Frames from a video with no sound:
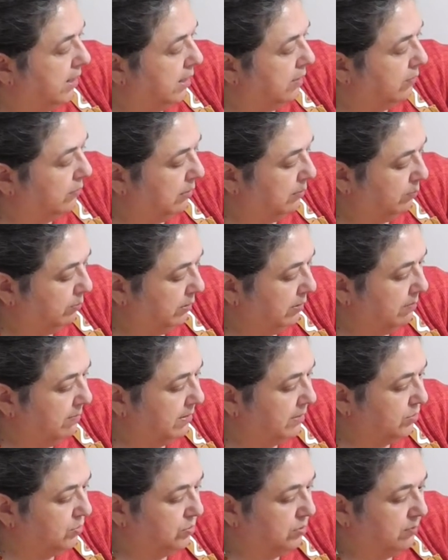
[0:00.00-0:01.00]
I already
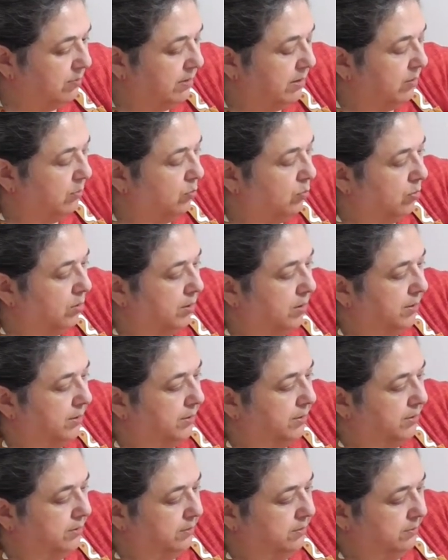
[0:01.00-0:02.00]
pre-measured my
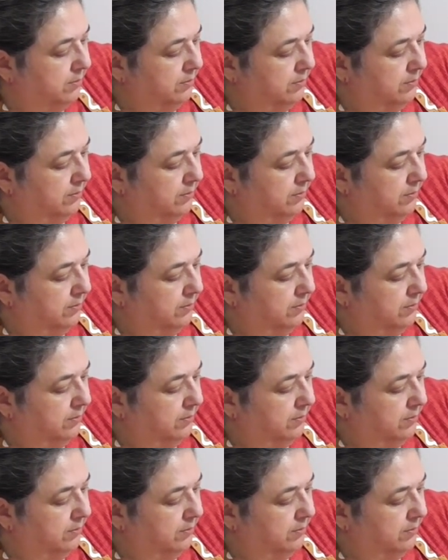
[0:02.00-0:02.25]
water.